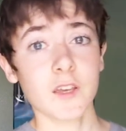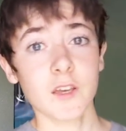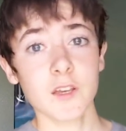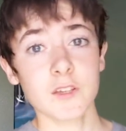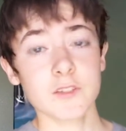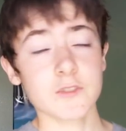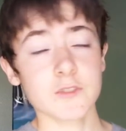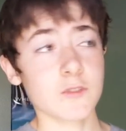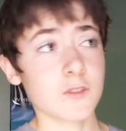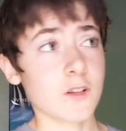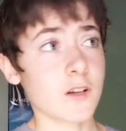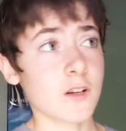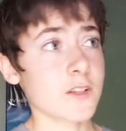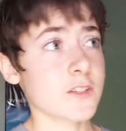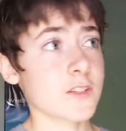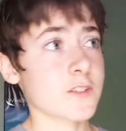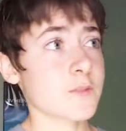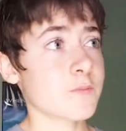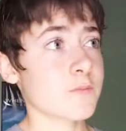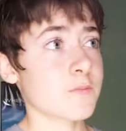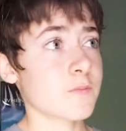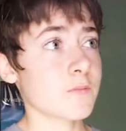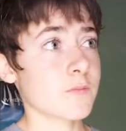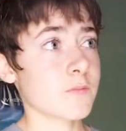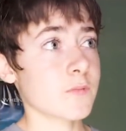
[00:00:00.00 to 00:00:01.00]
So a lot has
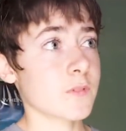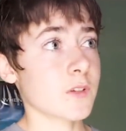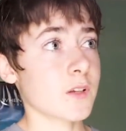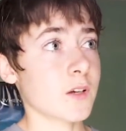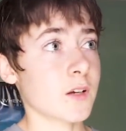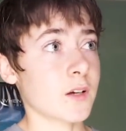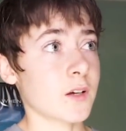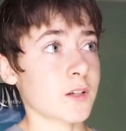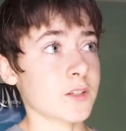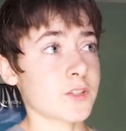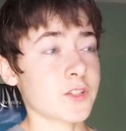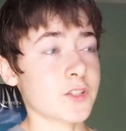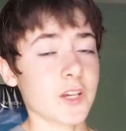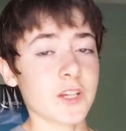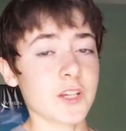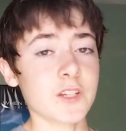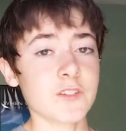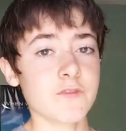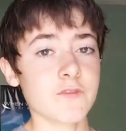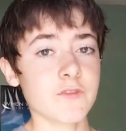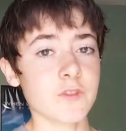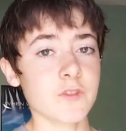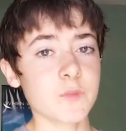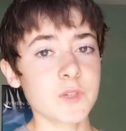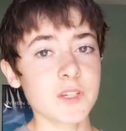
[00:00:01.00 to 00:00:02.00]
changed
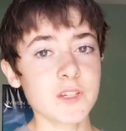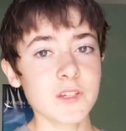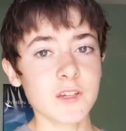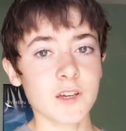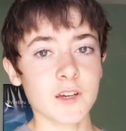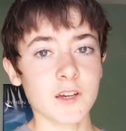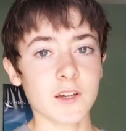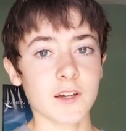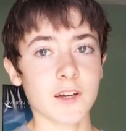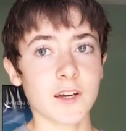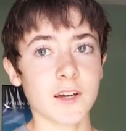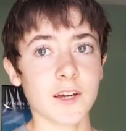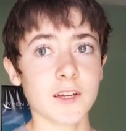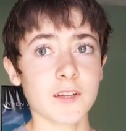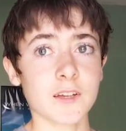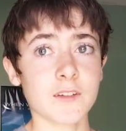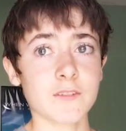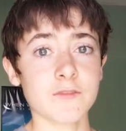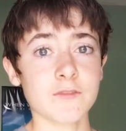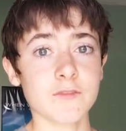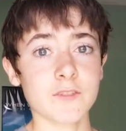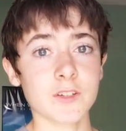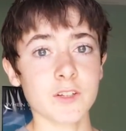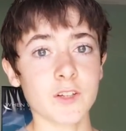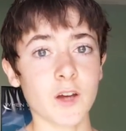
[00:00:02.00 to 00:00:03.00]
for me.
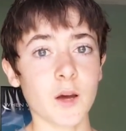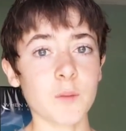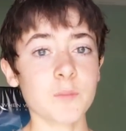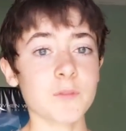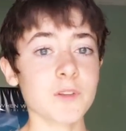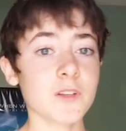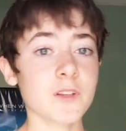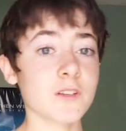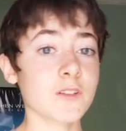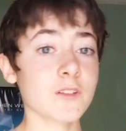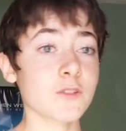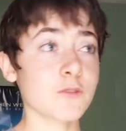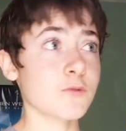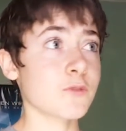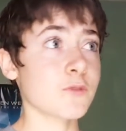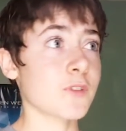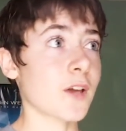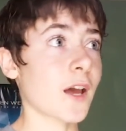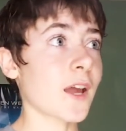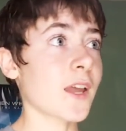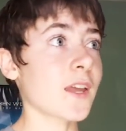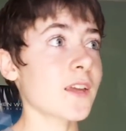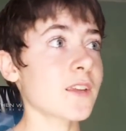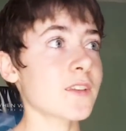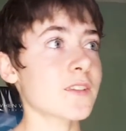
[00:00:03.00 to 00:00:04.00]
I've adopted a new
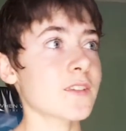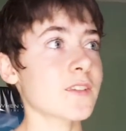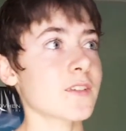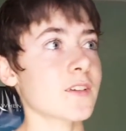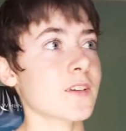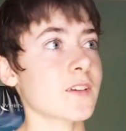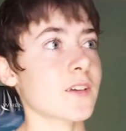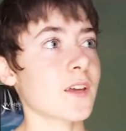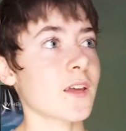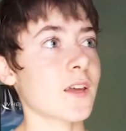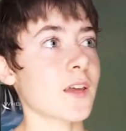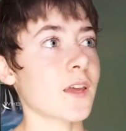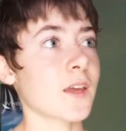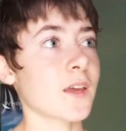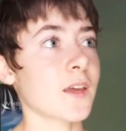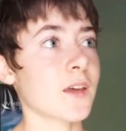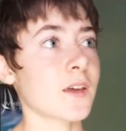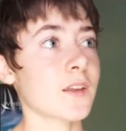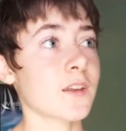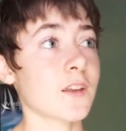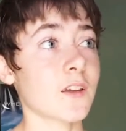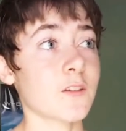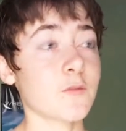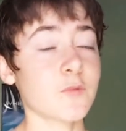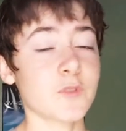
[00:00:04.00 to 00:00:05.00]
diet,
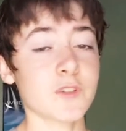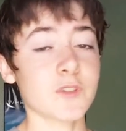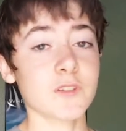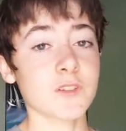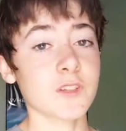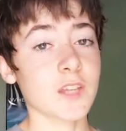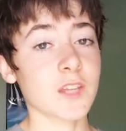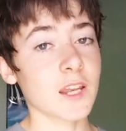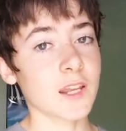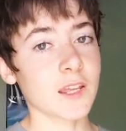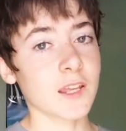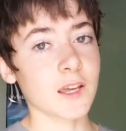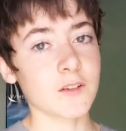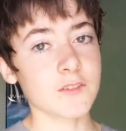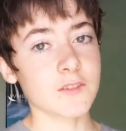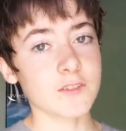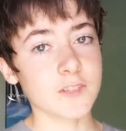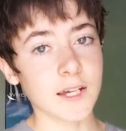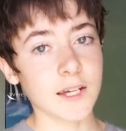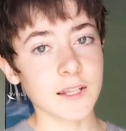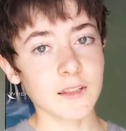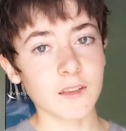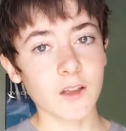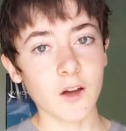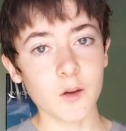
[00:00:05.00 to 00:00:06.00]
and I've been getting
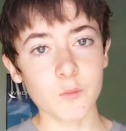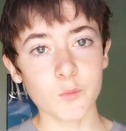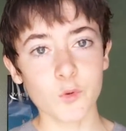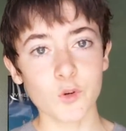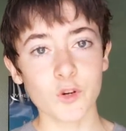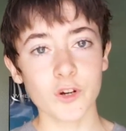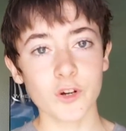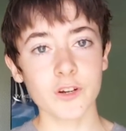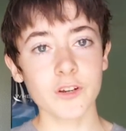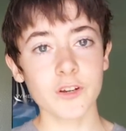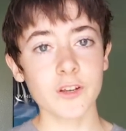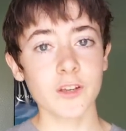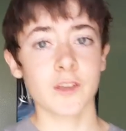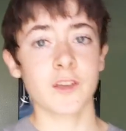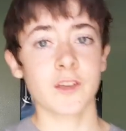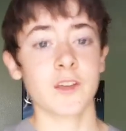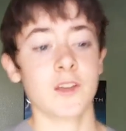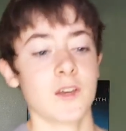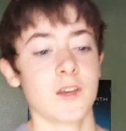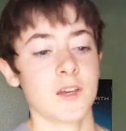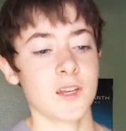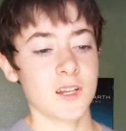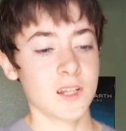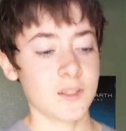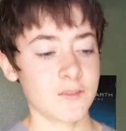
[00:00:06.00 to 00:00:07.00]
outside a lot more,
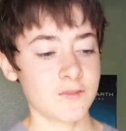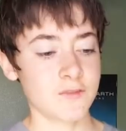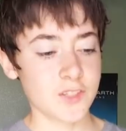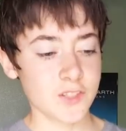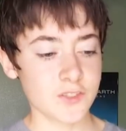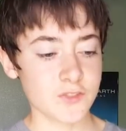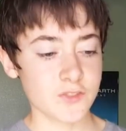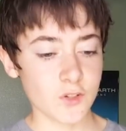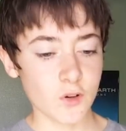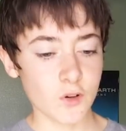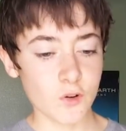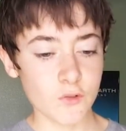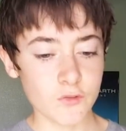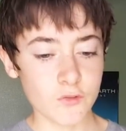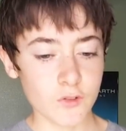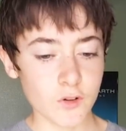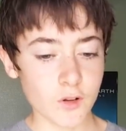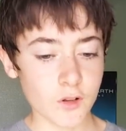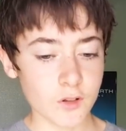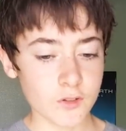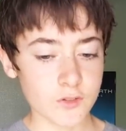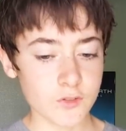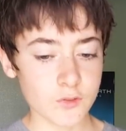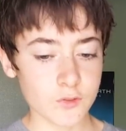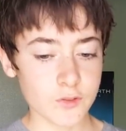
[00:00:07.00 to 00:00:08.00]
and I've just
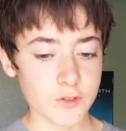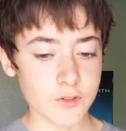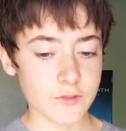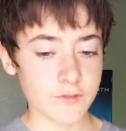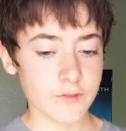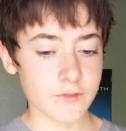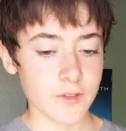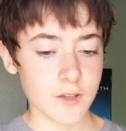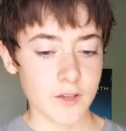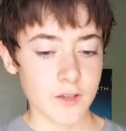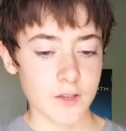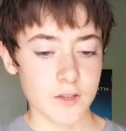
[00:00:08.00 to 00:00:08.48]
overall sort of